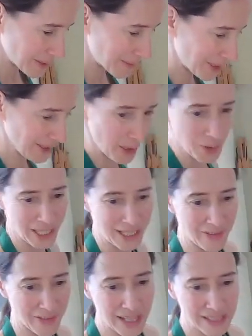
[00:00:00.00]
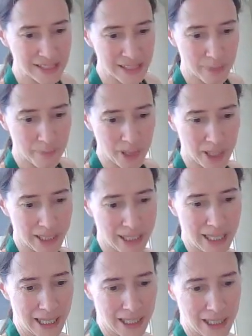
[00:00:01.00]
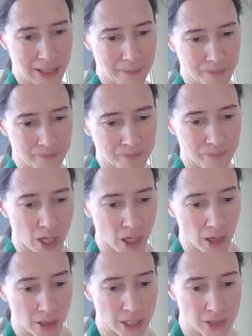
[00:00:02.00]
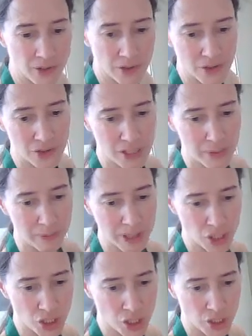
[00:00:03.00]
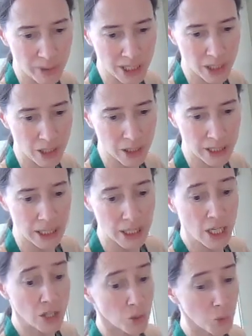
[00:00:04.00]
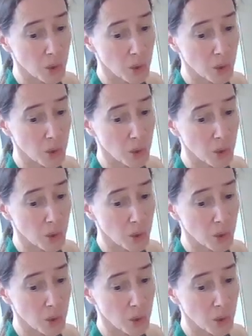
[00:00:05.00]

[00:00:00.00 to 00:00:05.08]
Right, okay, that's my onions, my ginger, my garlic. So